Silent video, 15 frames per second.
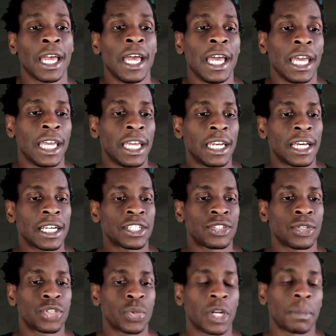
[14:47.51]
he does do
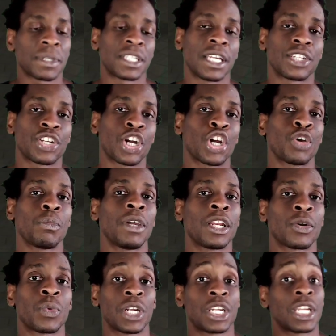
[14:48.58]
20% turn meter
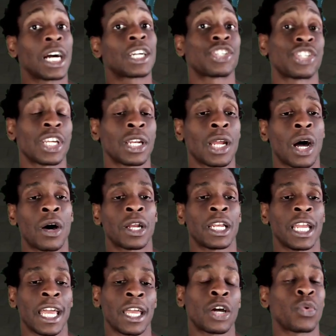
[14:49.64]
reduction on an
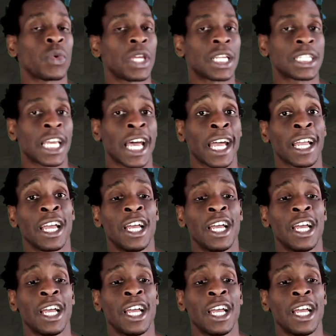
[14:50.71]
AoE attack.